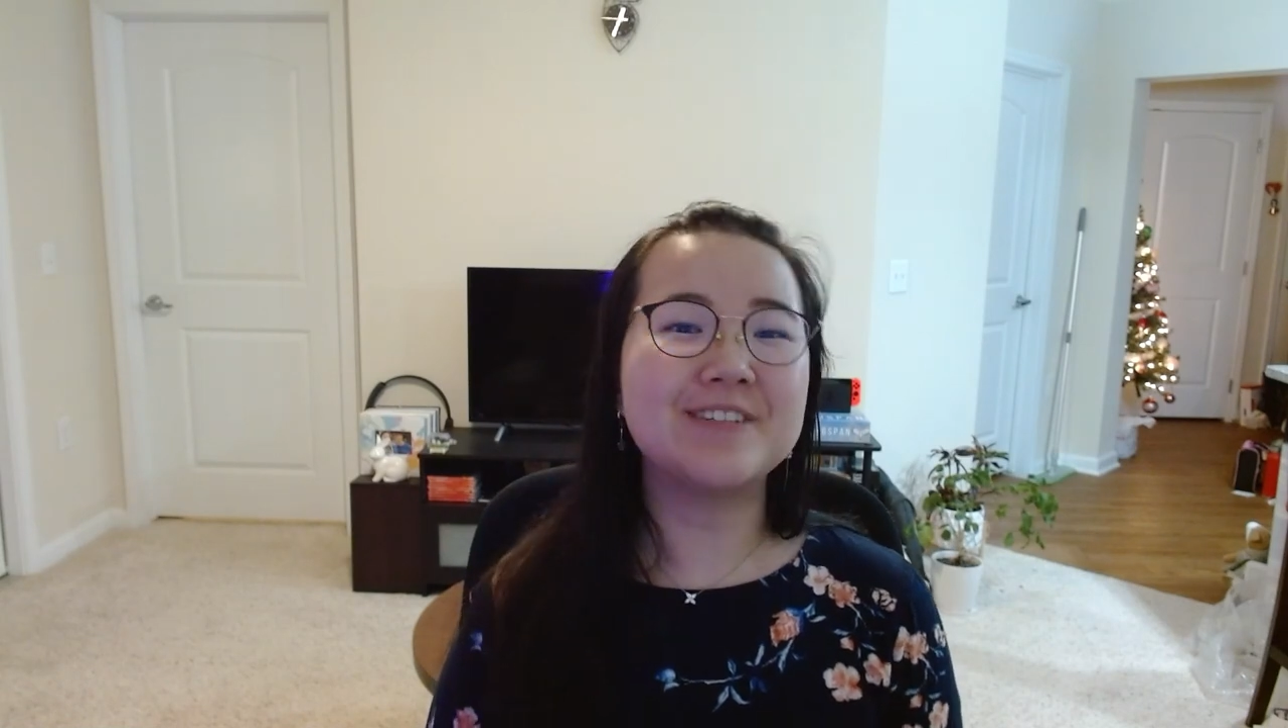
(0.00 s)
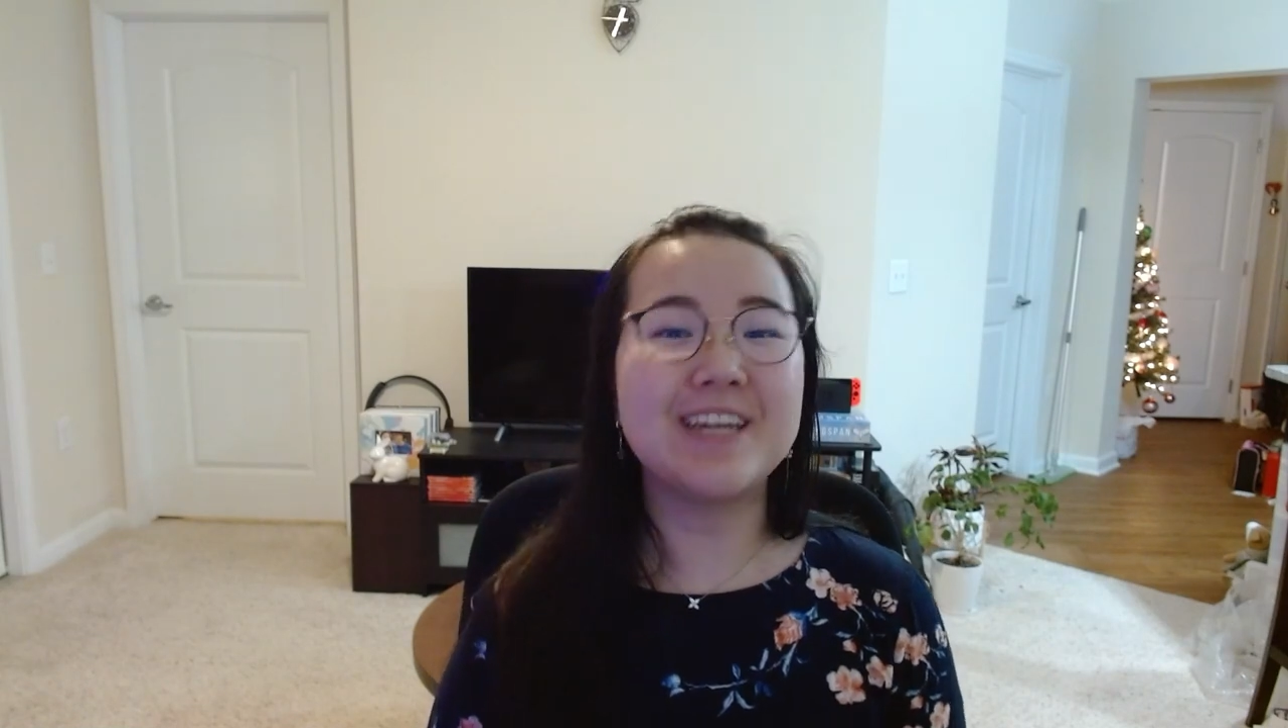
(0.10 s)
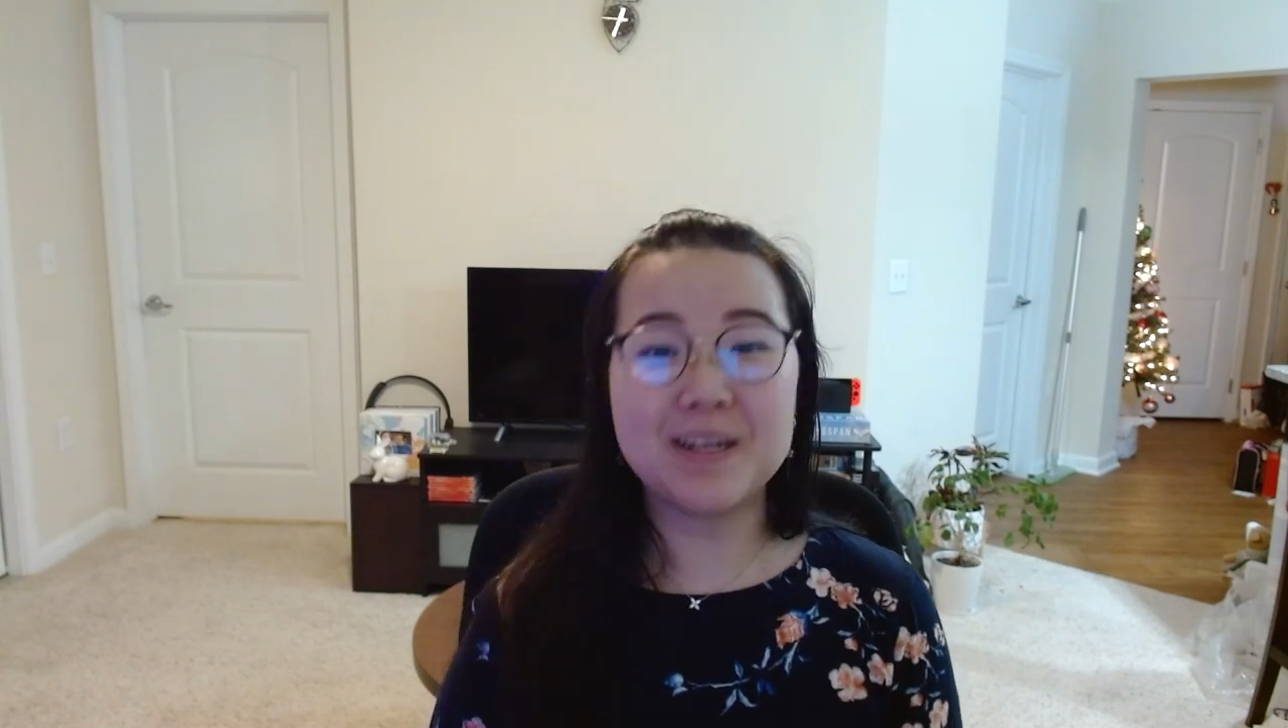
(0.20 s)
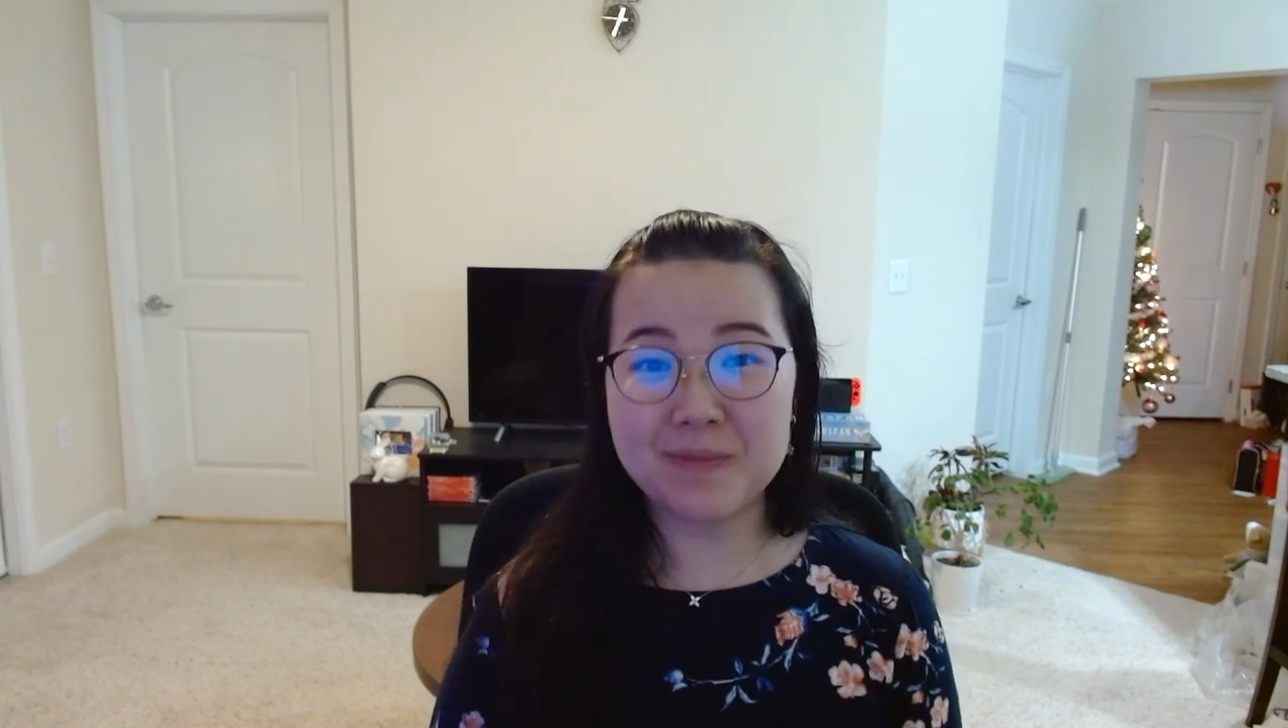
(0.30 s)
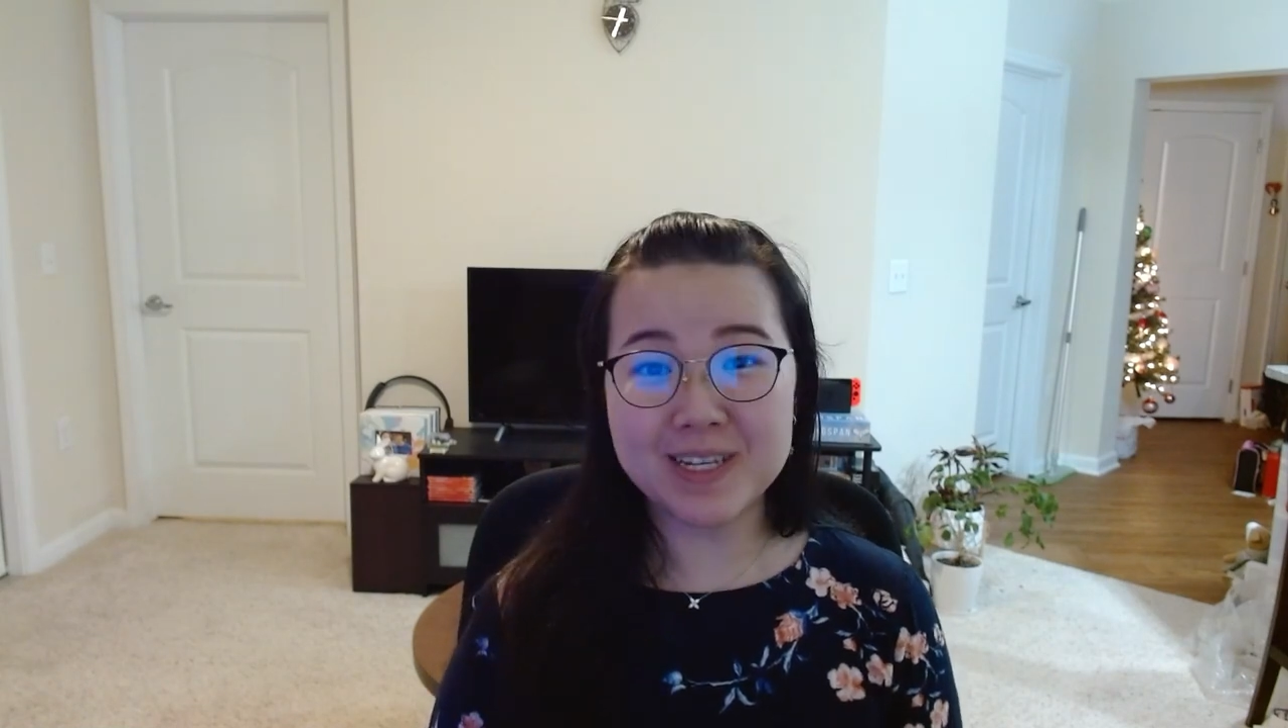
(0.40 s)

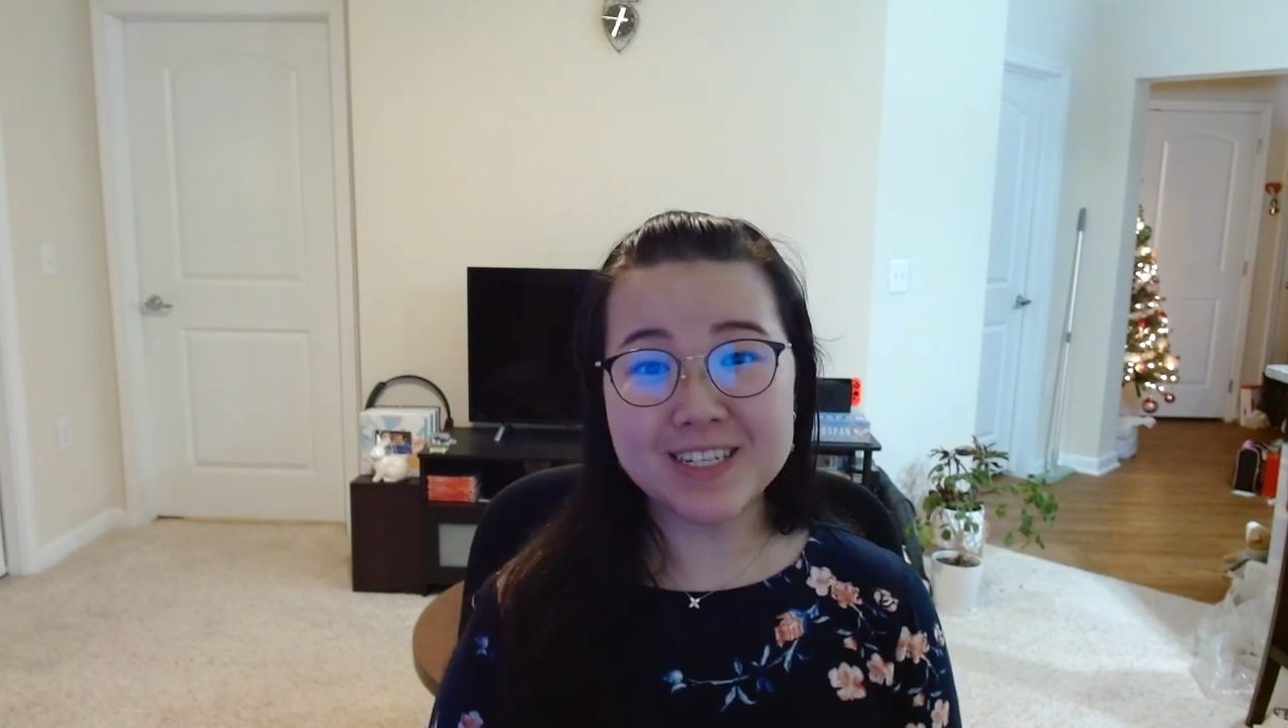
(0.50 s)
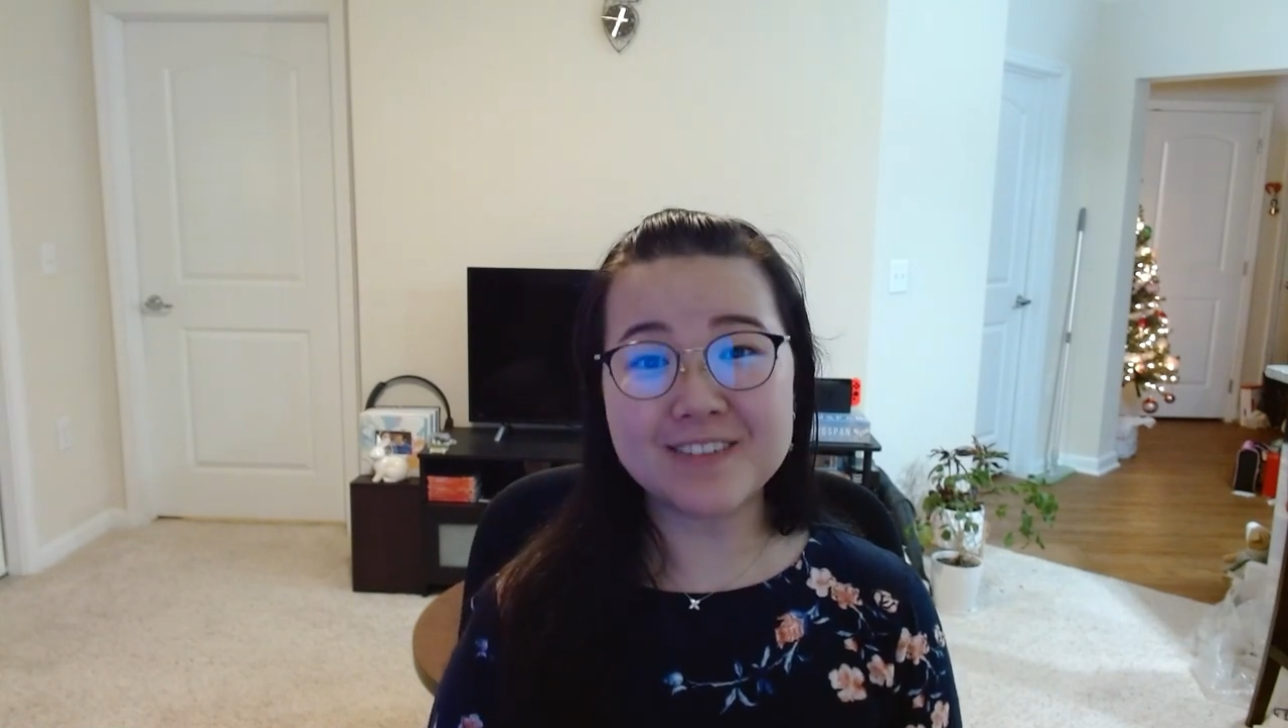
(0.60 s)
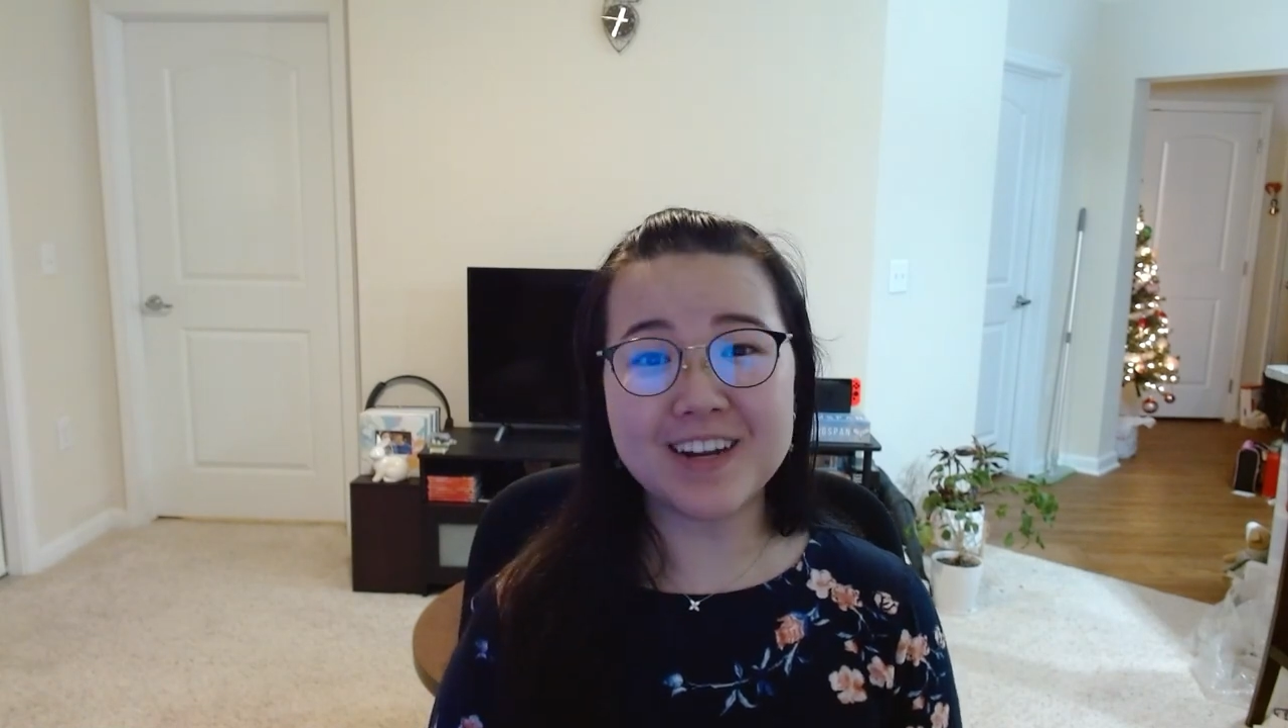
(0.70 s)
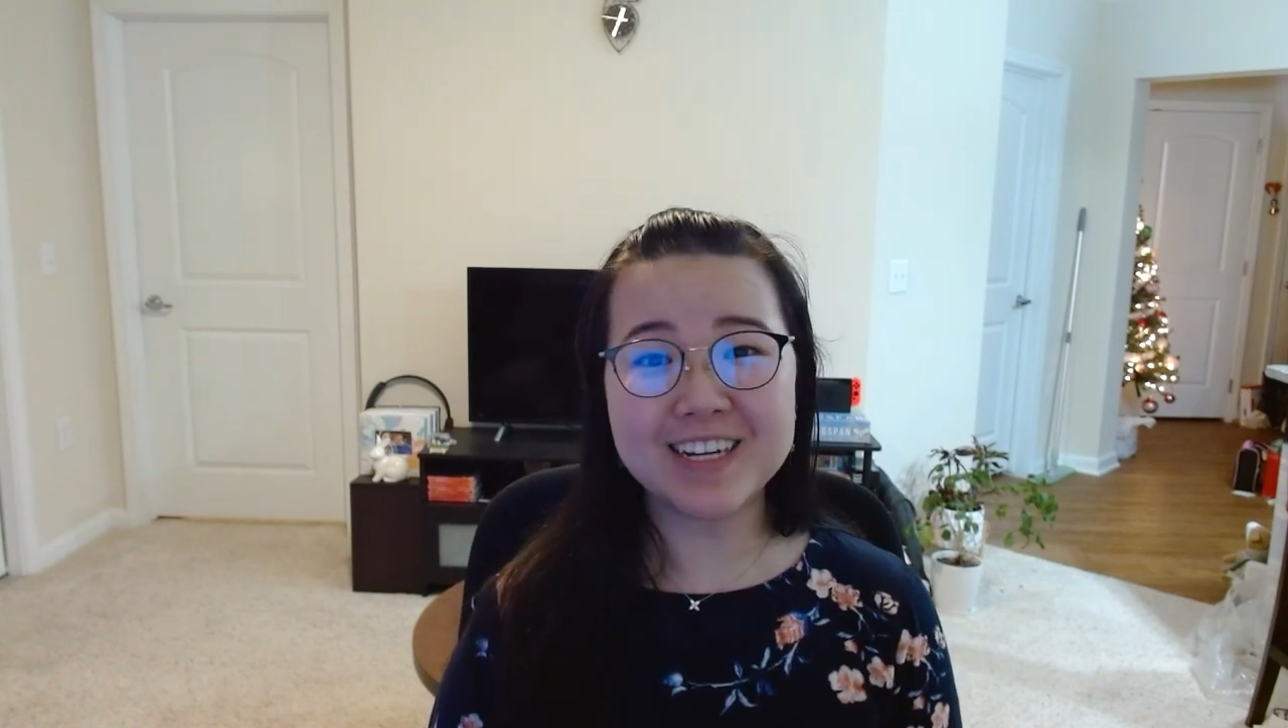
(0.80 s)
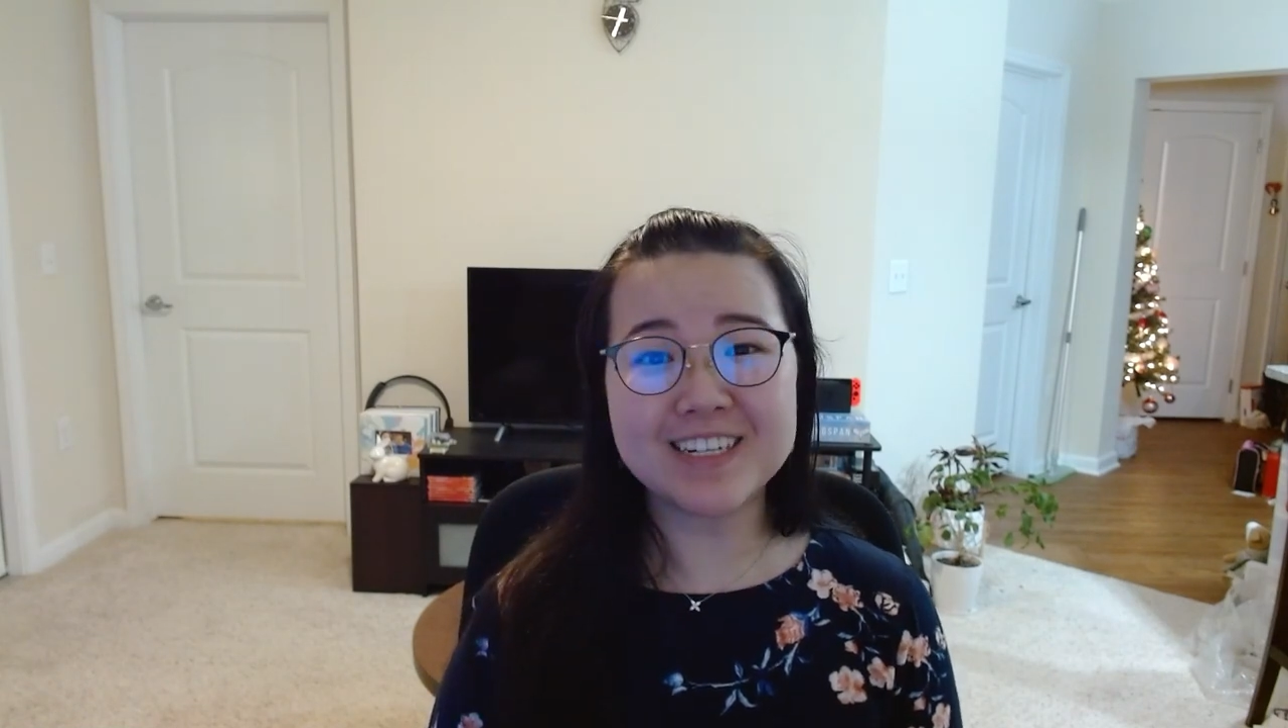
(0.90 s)
database
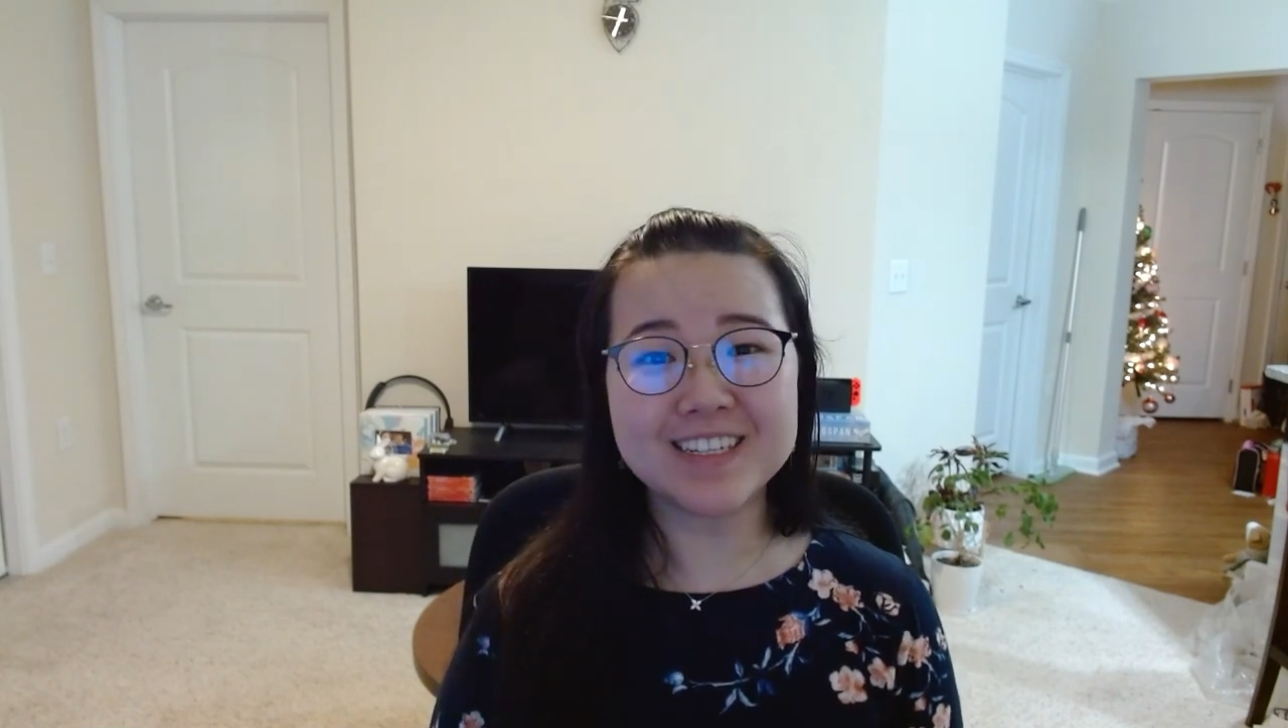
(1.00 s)
director